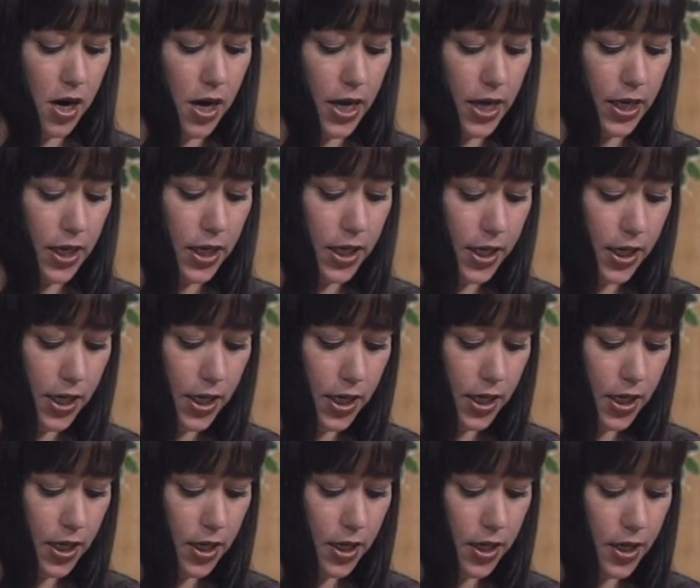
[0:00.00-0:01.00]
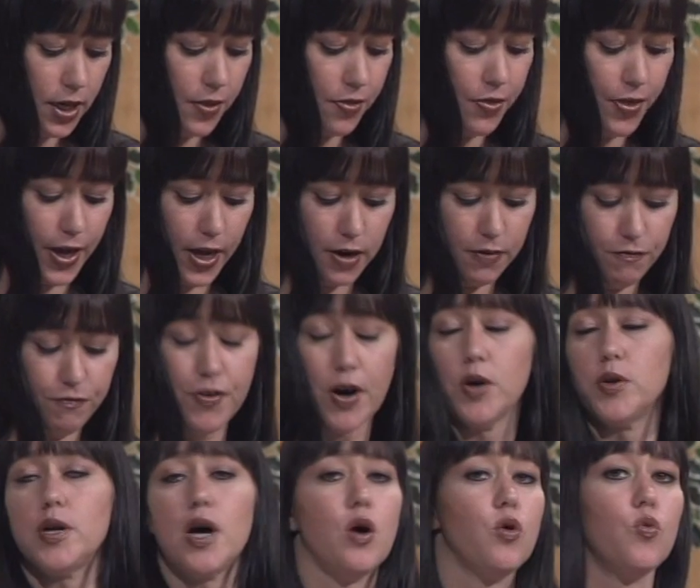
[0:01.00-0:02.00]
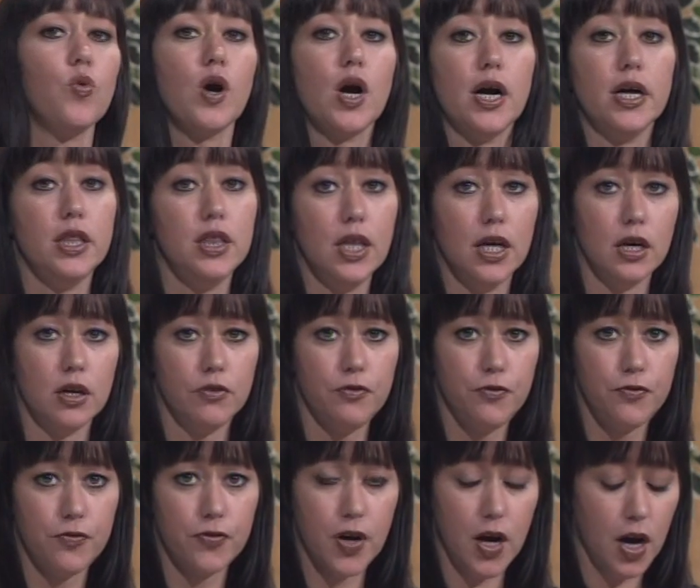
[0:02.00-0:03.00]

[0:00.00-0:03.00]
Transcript: He then found out where I live.